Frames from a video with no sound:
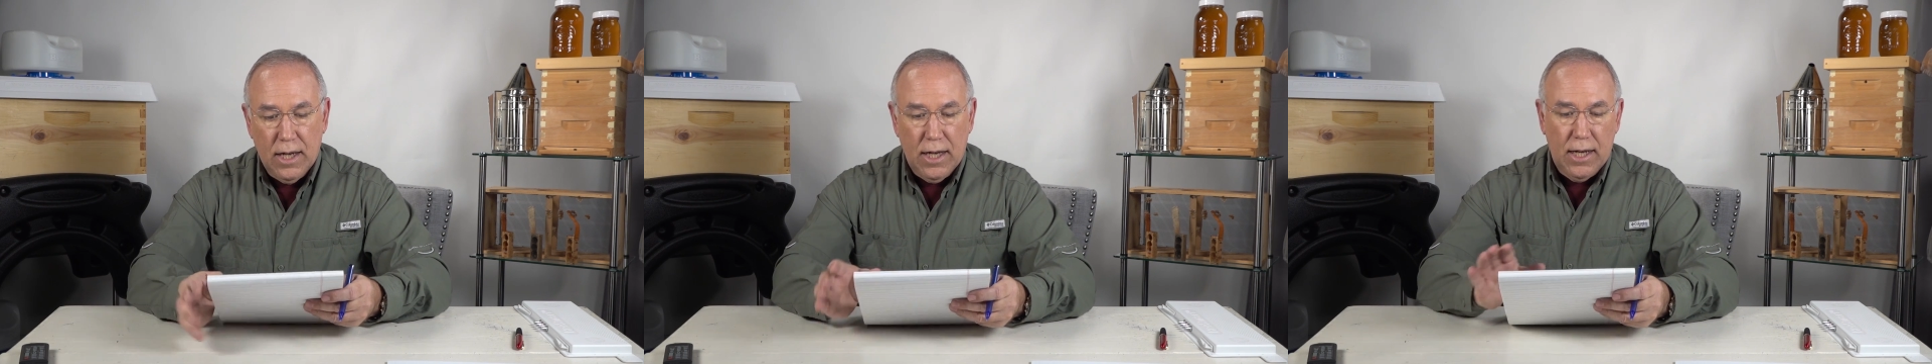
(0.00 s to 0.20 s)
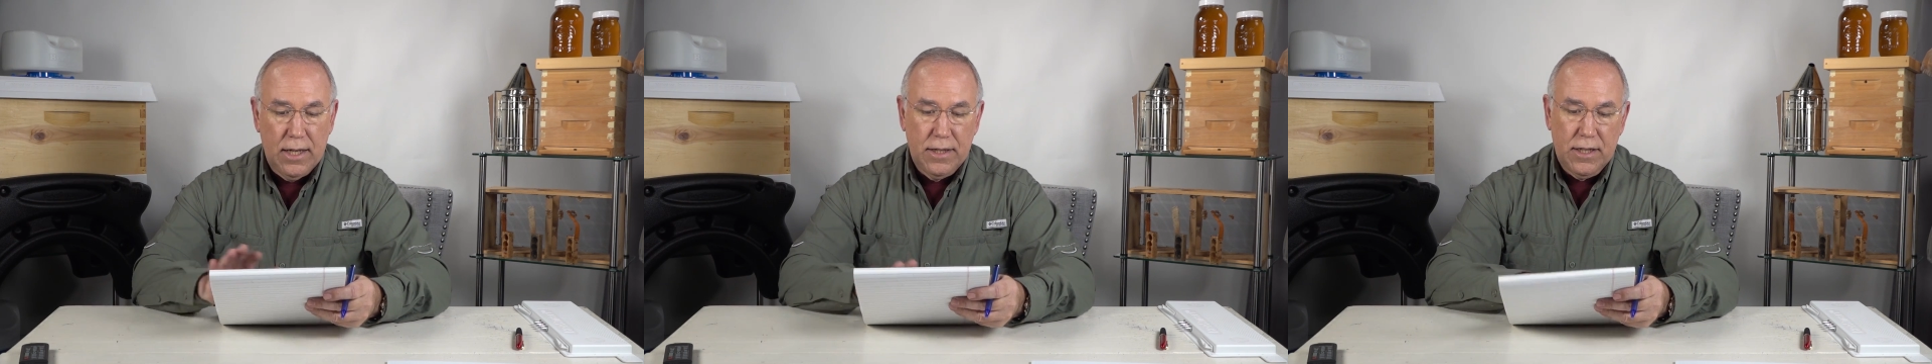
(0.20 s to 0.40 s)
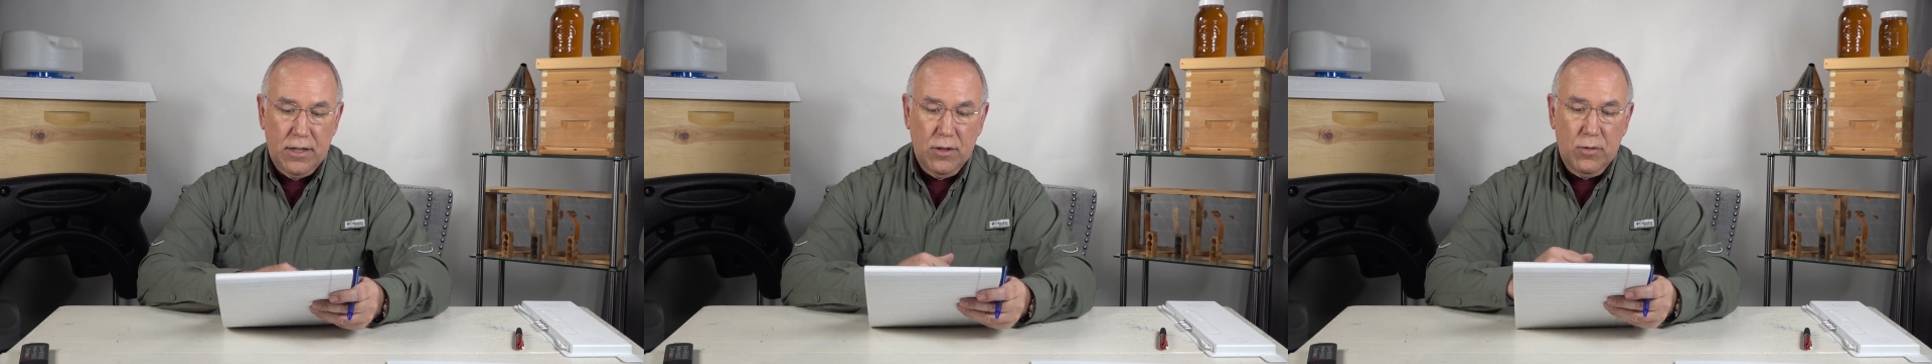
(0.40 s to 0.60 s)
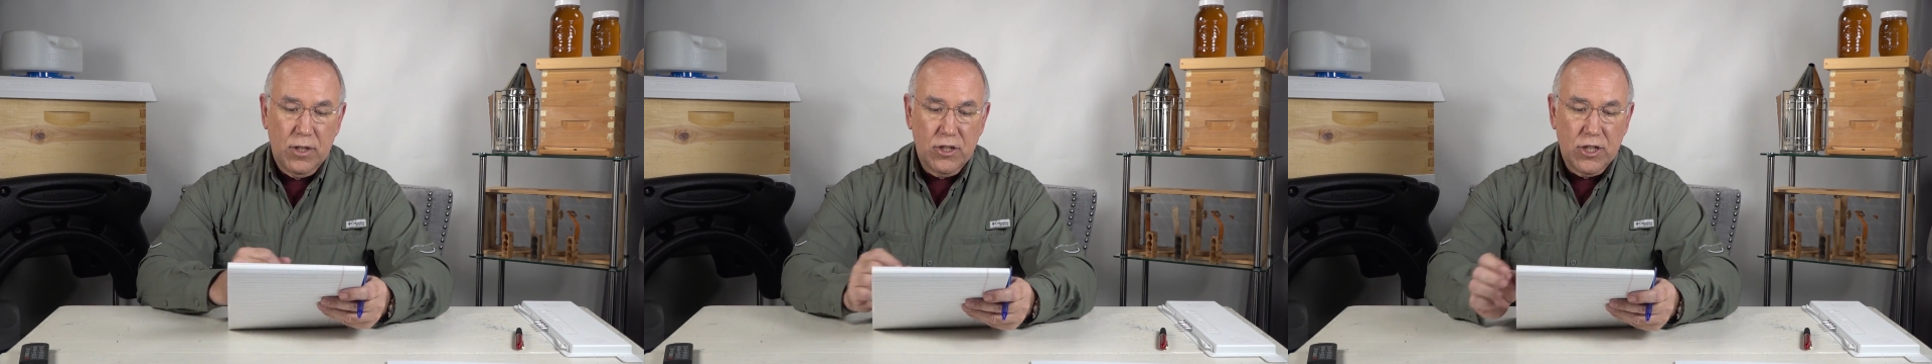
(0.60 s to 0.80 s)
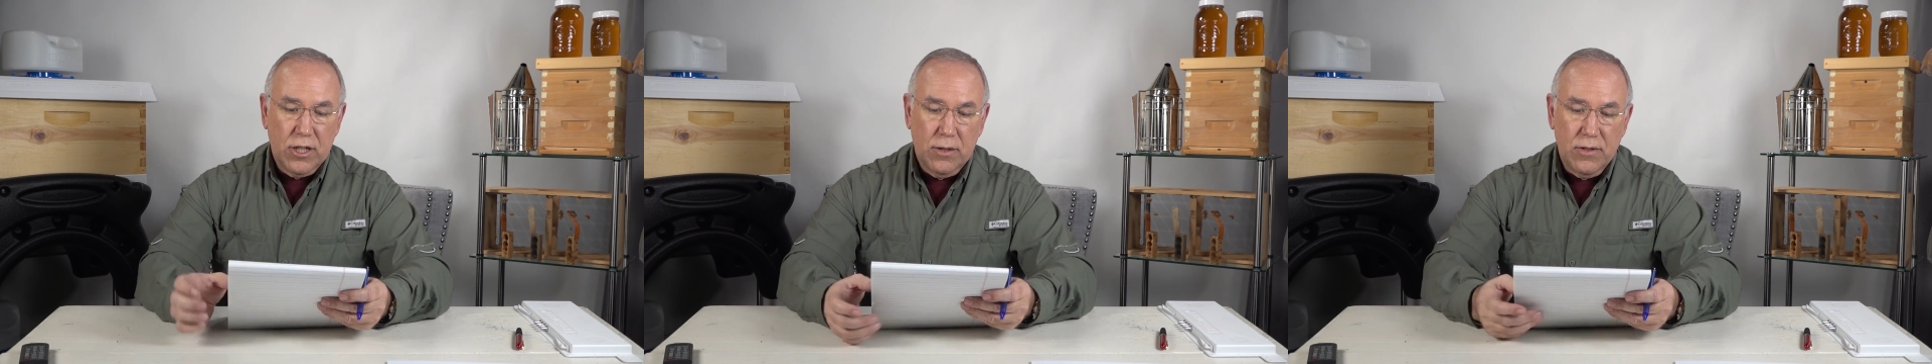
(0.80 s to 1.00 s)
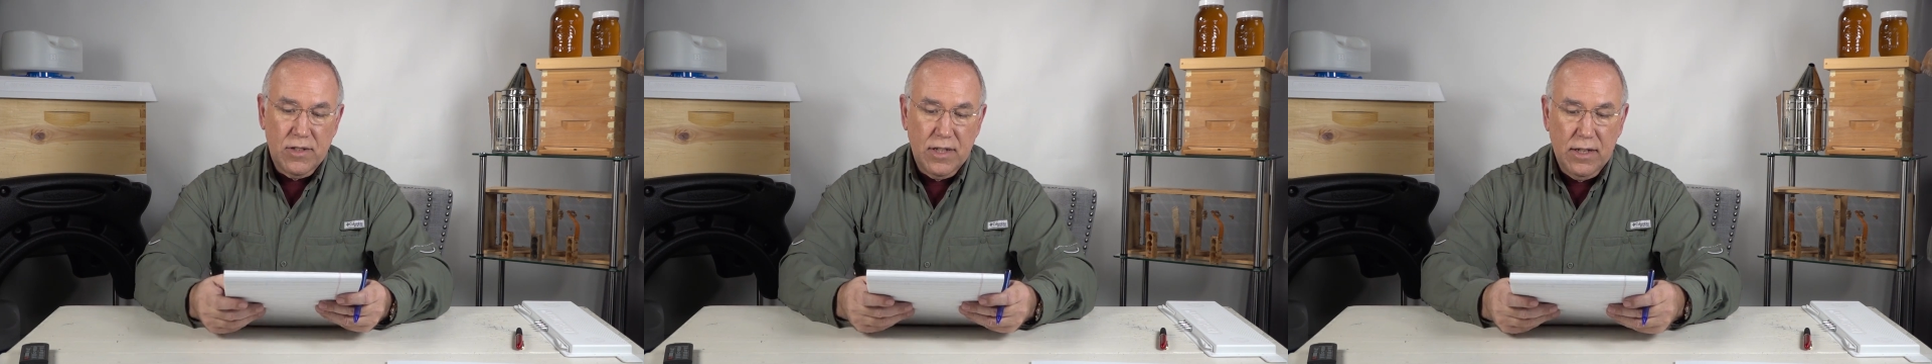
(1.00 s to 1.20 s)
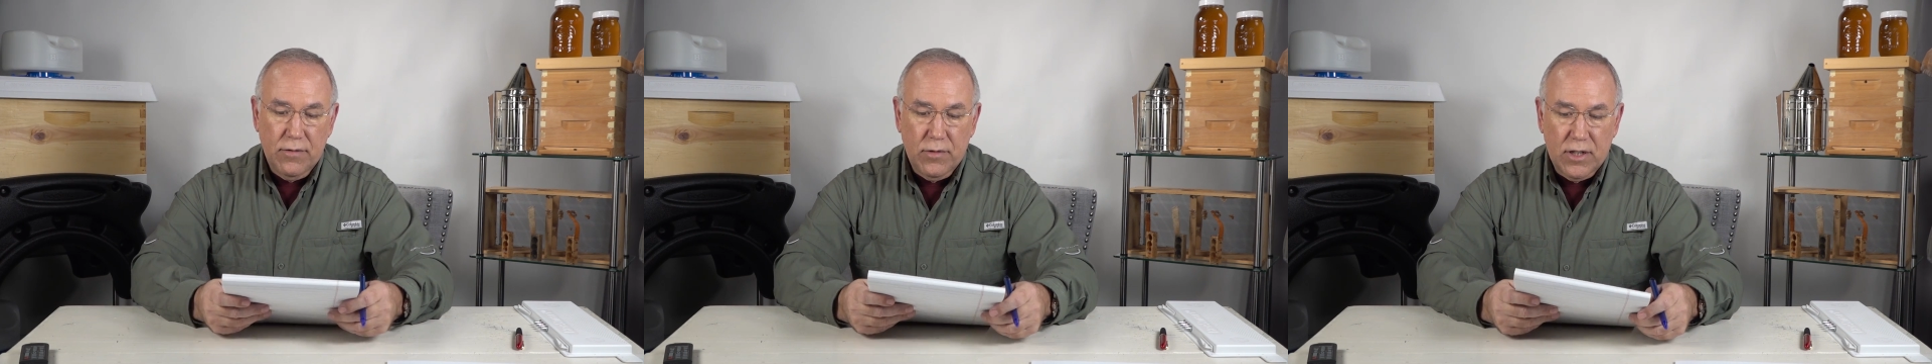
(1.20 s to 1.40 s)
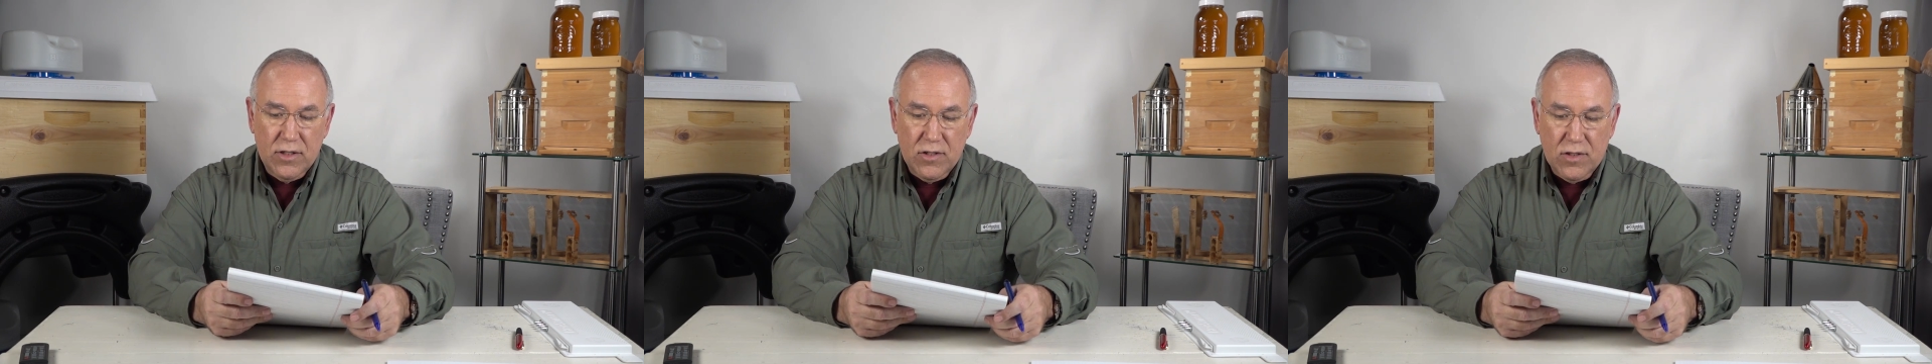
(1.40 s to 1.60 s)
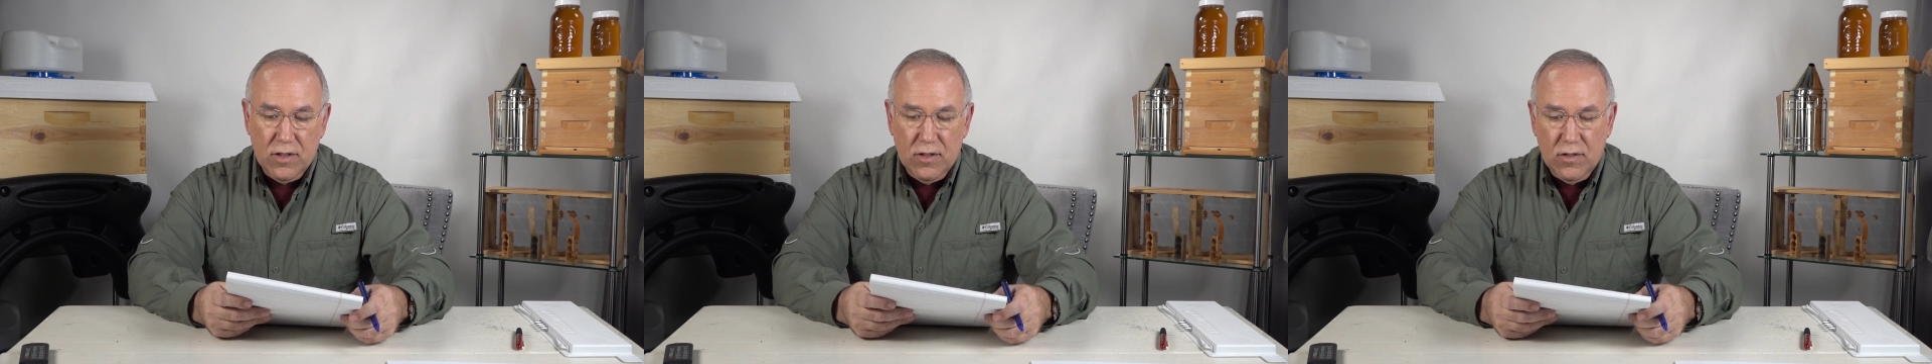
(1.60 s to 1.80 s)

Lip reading: And the other question I received was